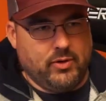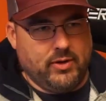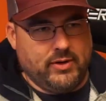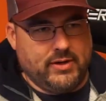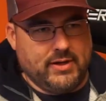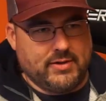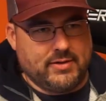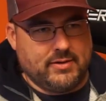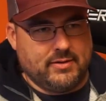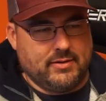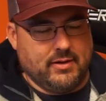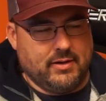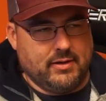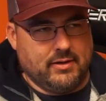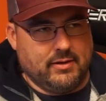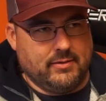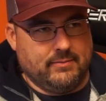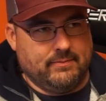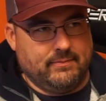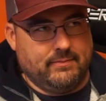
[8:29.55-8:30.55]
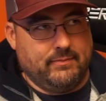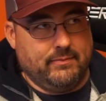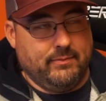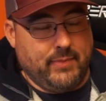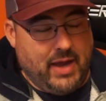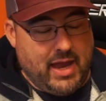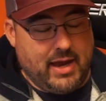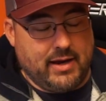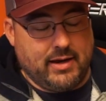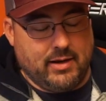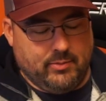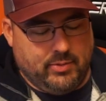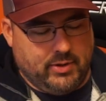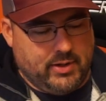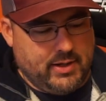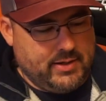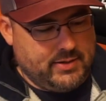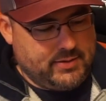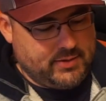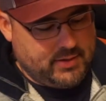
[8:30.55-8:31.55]
the bag in
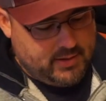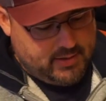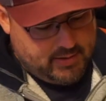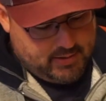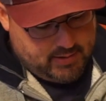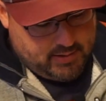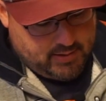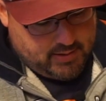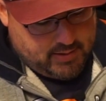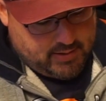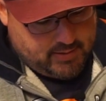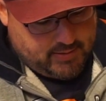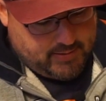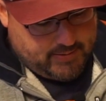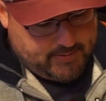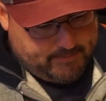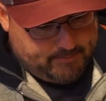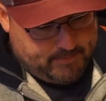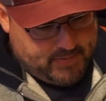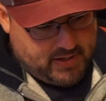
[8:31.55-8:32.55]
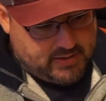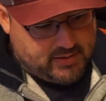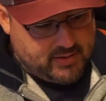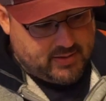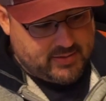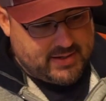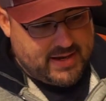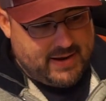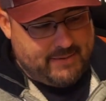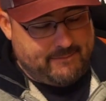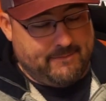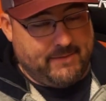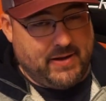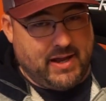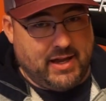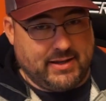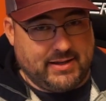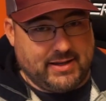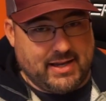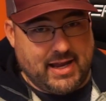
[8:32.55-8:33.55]
place. It does a
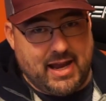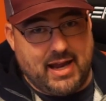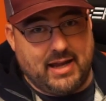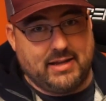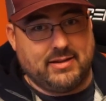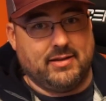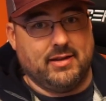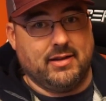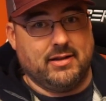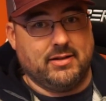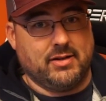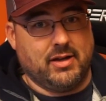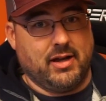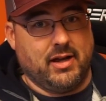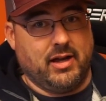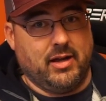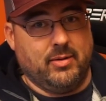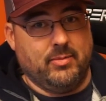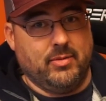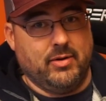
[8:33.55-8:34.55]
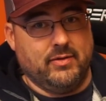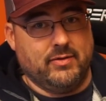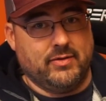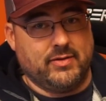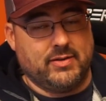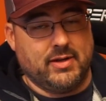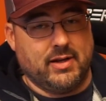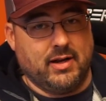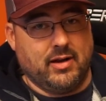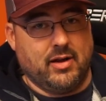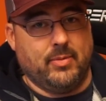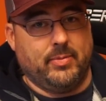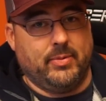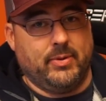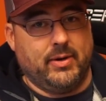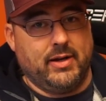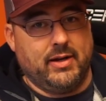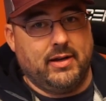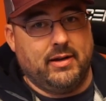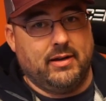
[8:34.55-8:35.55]
fantastic job of sitting
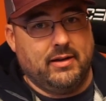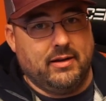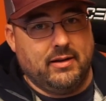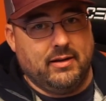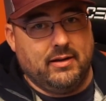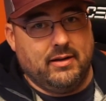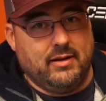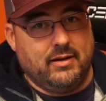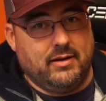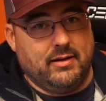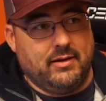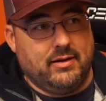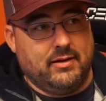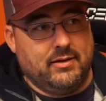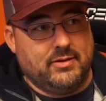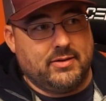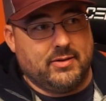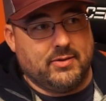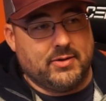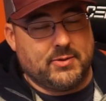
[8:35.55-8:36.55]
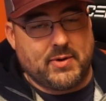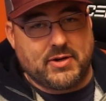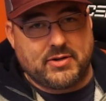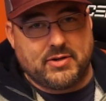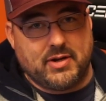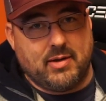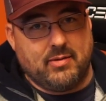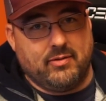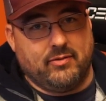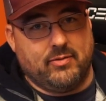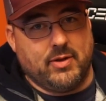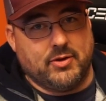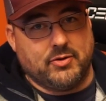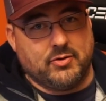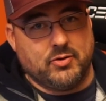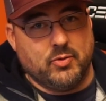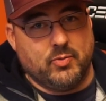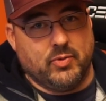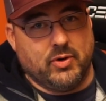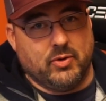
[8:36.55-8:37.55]
upright. So especially coming from the
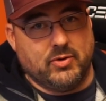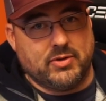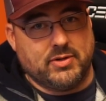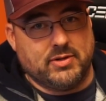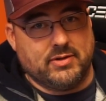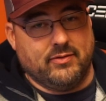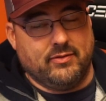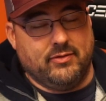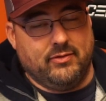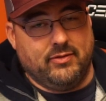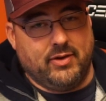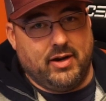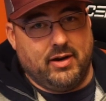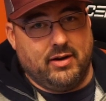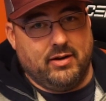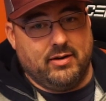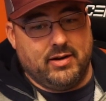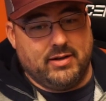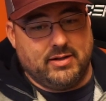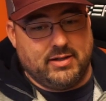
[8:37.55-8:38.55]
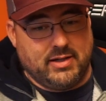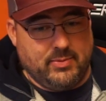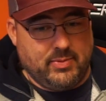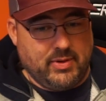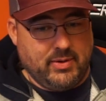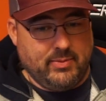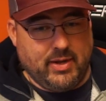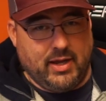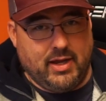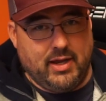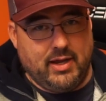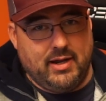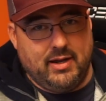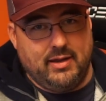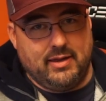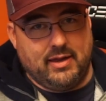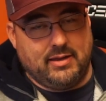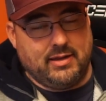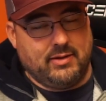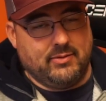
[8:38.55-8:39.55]
Trooper, which is a very tippy
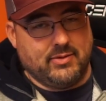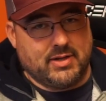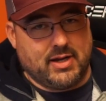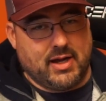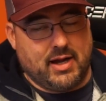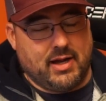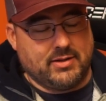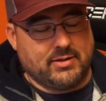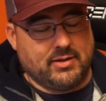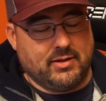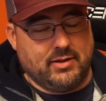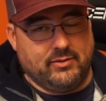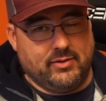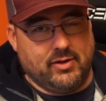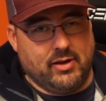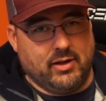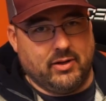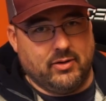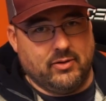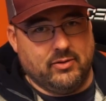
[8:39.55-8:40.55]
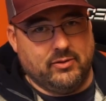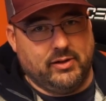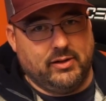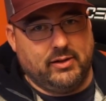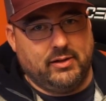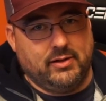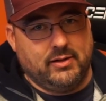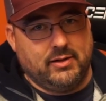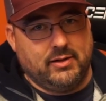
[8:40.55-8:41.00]
bag, that thing was constantly falling over.